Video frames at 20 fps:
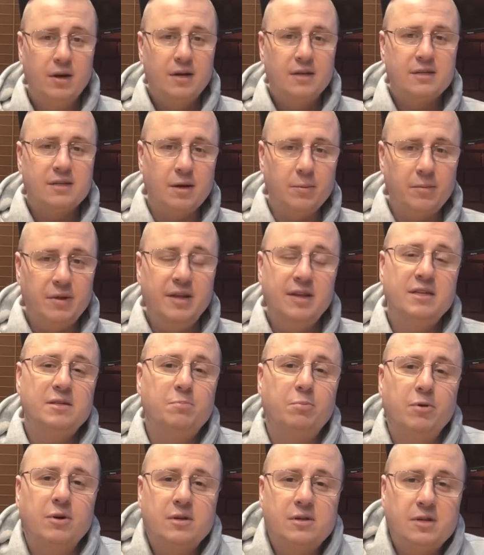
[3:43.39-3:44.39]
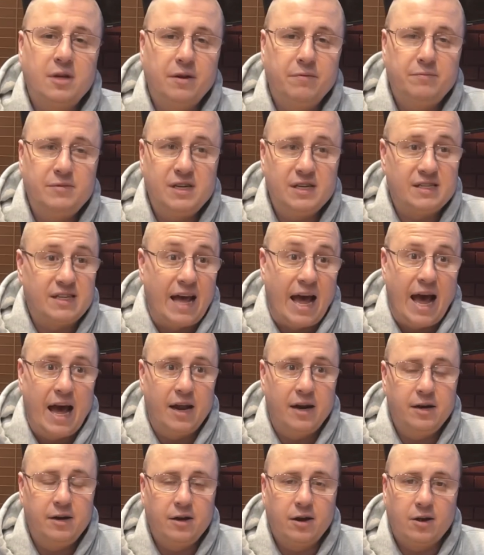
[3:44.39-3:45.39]
Some of these books I've just
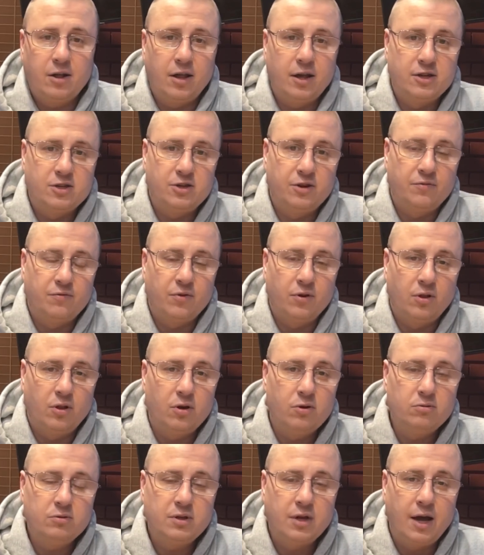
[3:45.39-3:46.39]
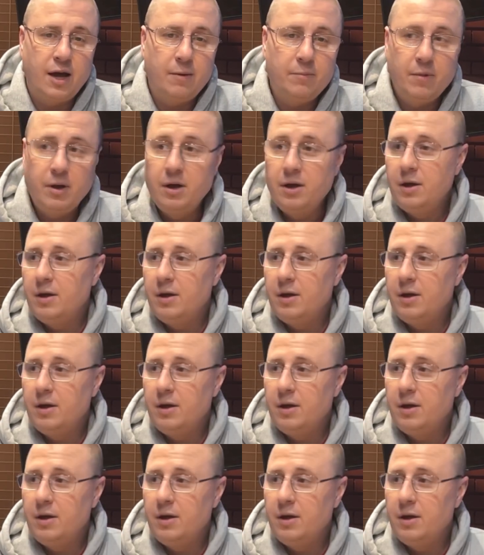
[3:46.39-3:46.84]
had in a collection for a long time,